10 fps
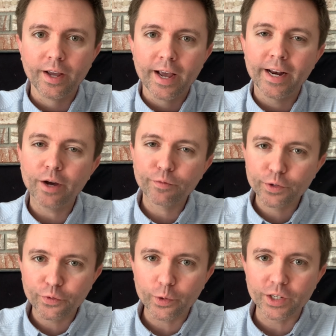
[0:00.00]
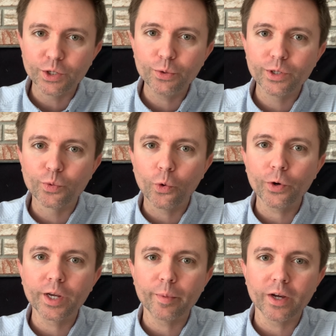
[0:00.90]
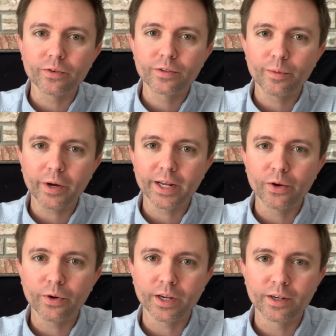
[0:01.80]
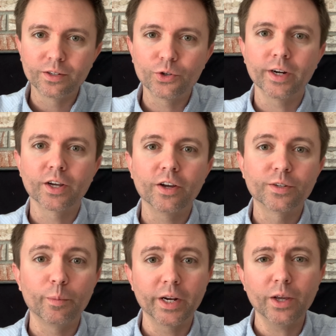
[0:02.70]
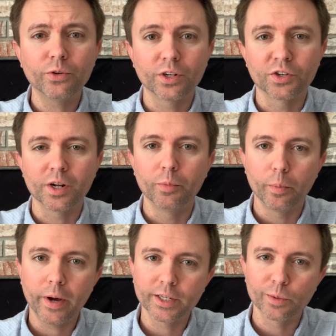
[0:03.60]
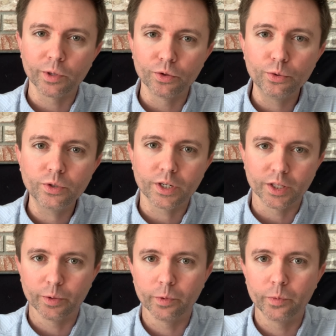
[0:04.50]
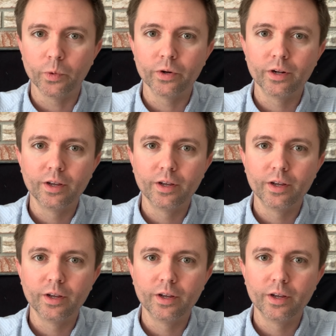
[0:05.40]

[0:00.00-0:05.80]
Now in verse forty-two, he's warning about somebody going, trying to cause somebody else to stumble, possibly losing their reward.